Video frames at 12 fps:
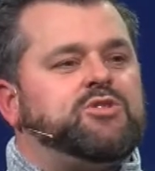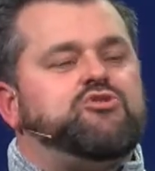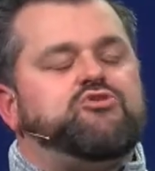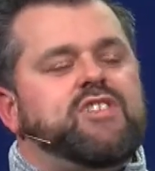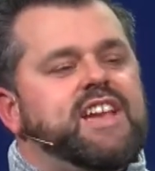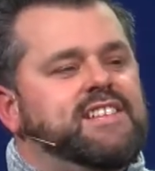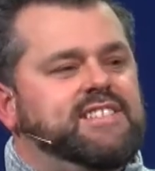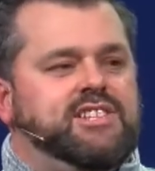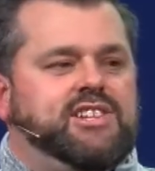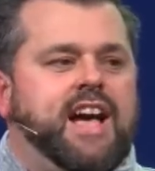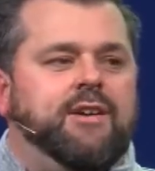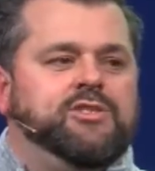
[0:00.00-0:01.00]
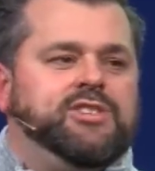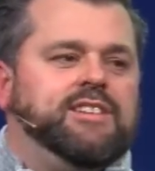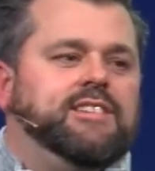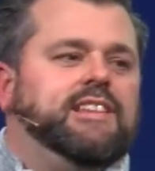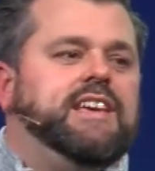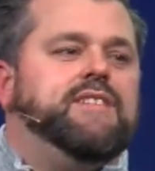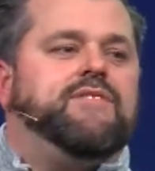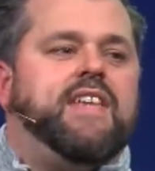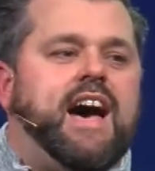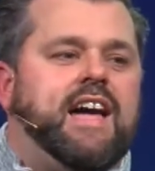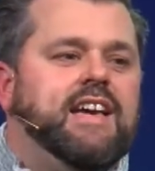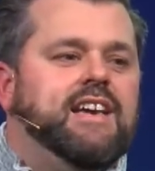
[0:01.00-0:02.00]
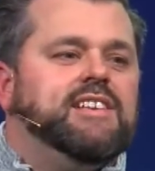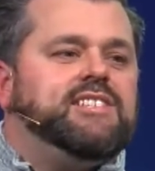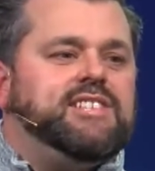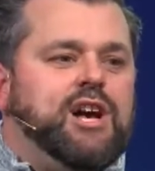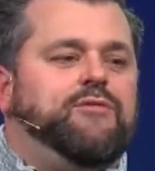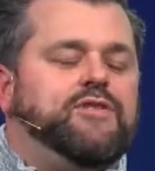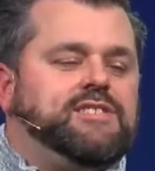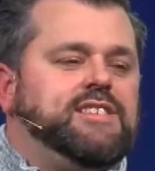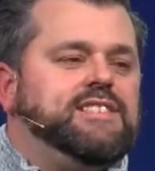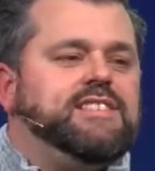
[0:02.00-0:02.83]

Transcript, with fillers: crazy challenging to live that selflessly,